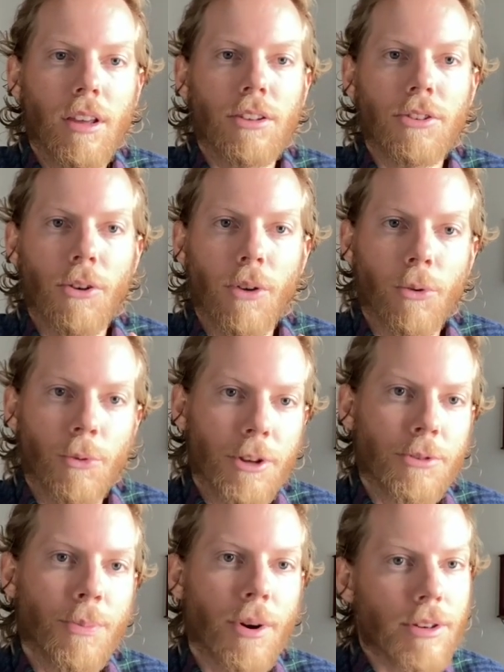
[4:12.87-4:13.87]
You know, a
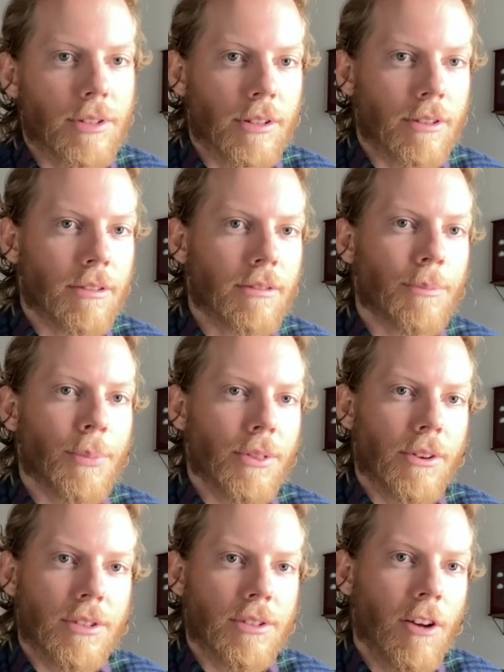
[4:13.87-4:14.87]
rich person, but
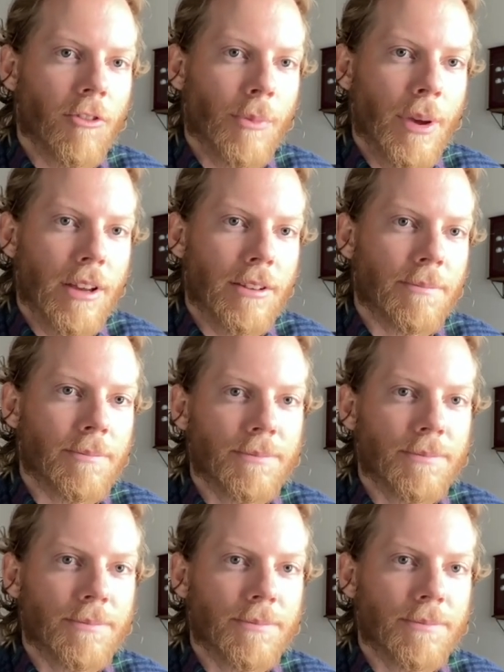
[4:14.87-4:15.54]
they're self-made.